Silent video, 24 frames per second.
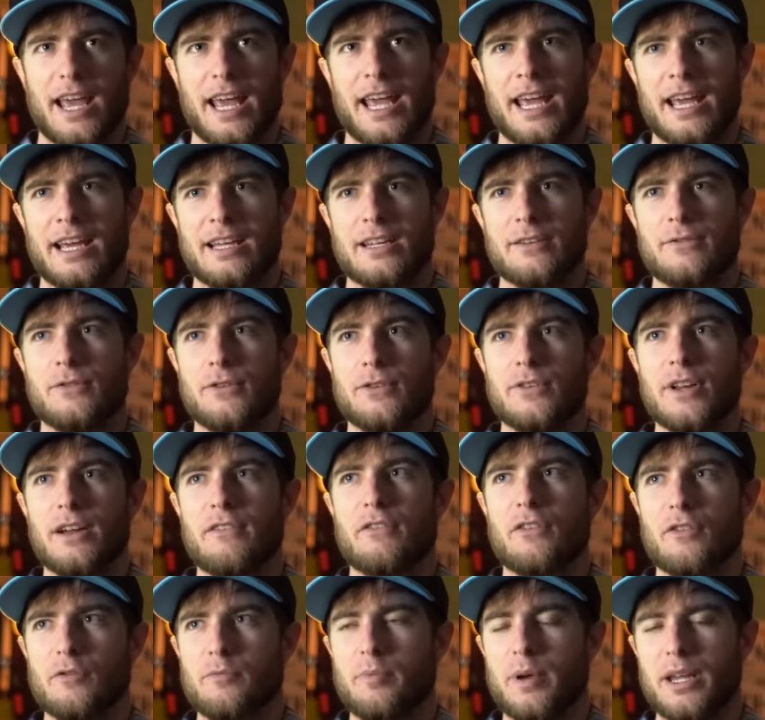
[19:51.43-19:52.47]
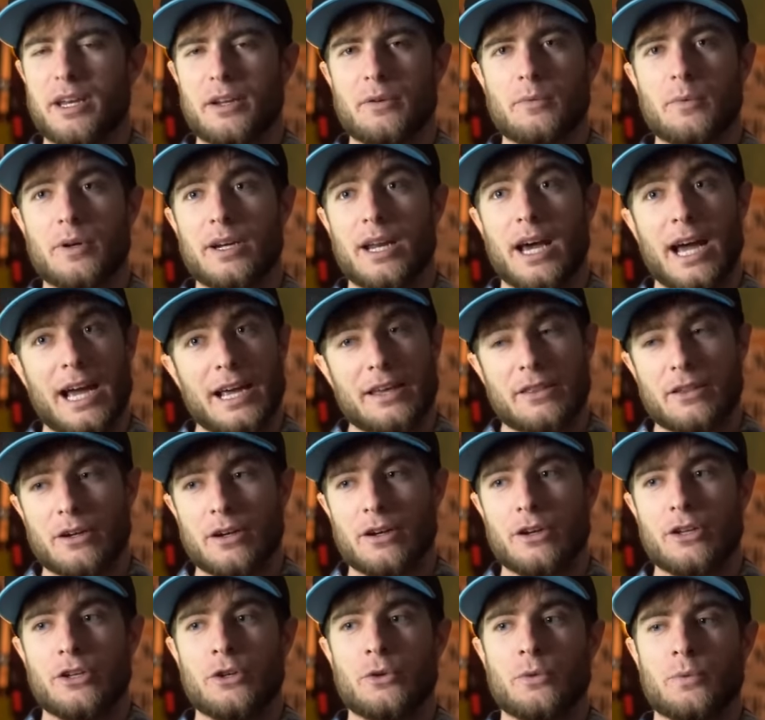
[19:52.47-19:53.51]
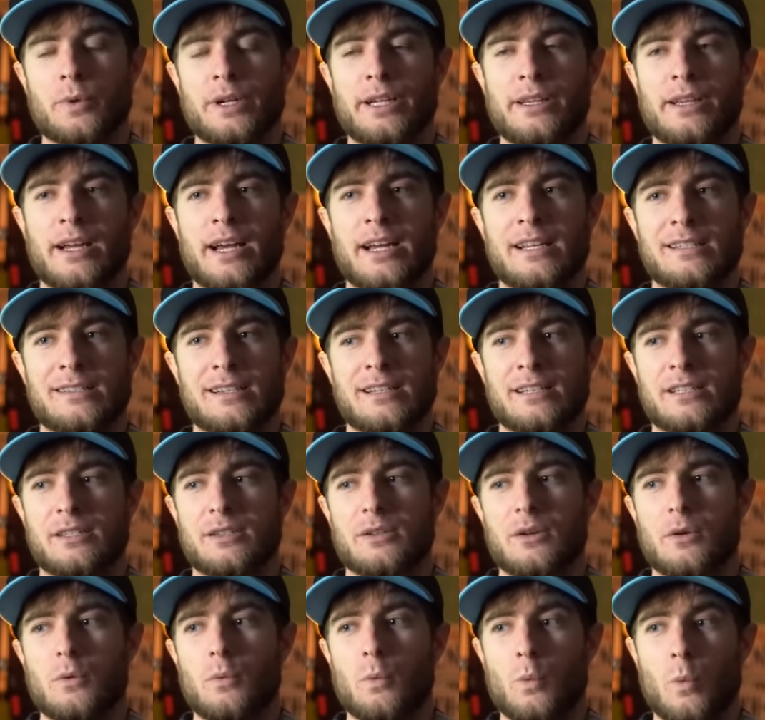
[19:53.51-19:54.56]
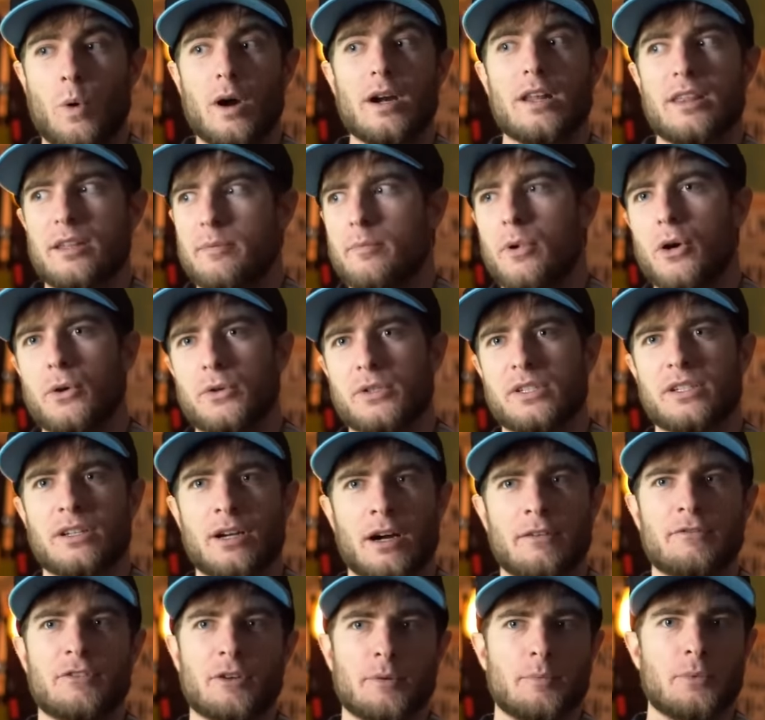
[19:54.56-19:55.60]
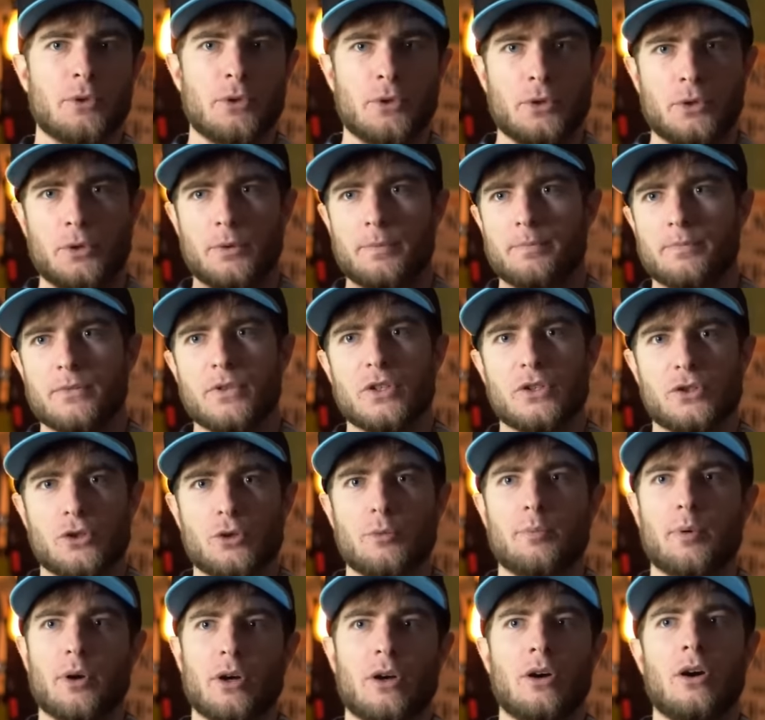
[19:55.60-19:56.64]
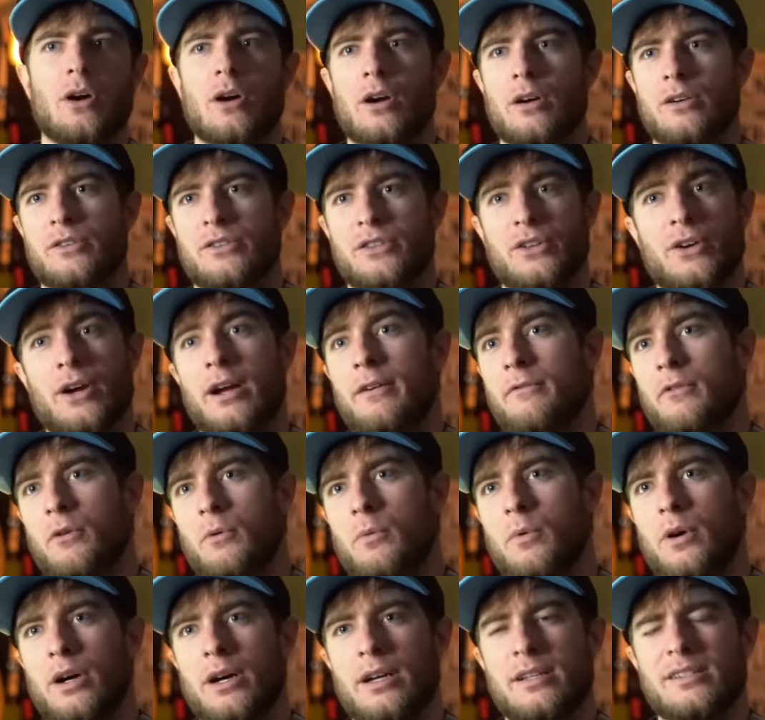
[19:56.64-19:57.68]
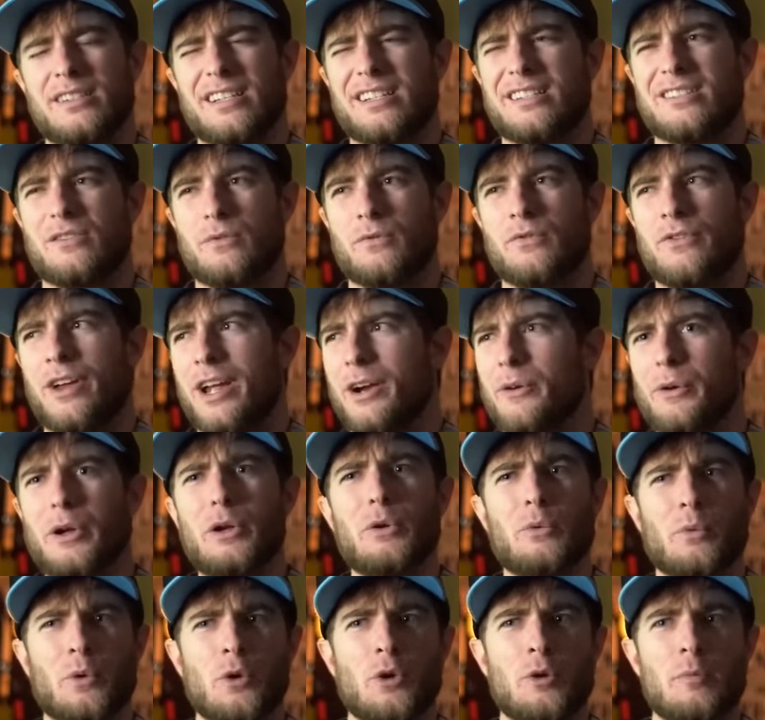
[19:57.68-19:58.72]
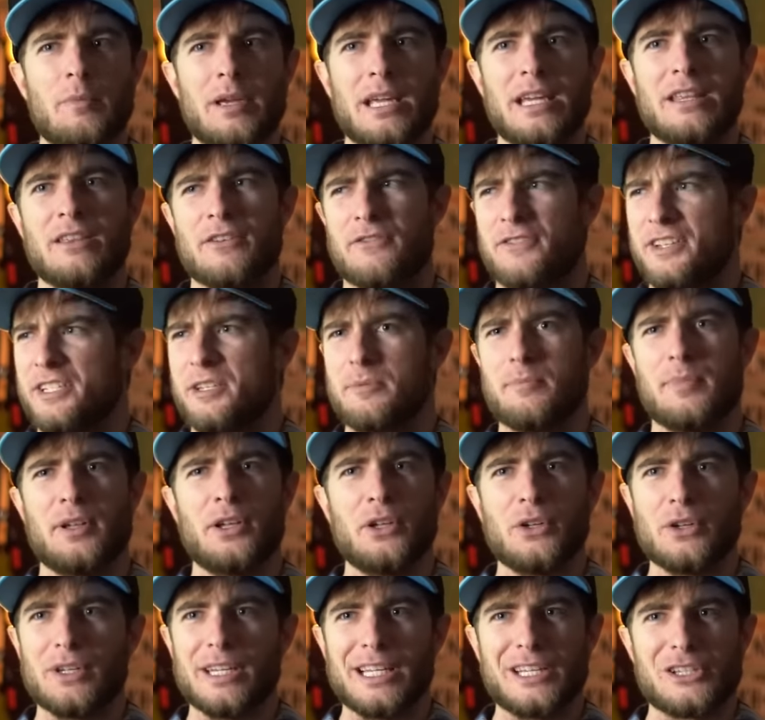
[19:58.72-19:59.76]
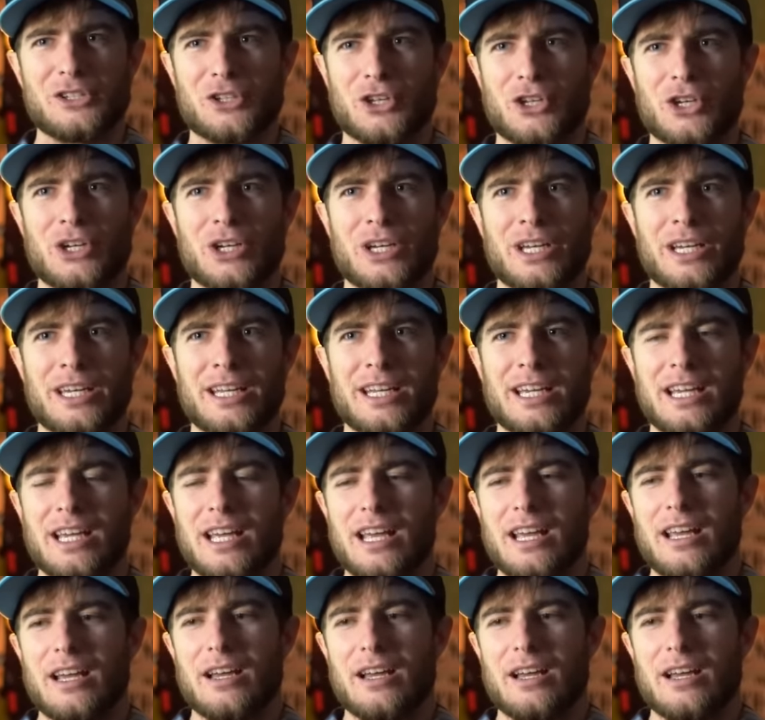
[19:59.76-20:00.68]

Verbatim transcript: And if you've never been in one either, you'll realize it's one of the most comfortable supercars there ever was. It's very roomy, the visibility's good.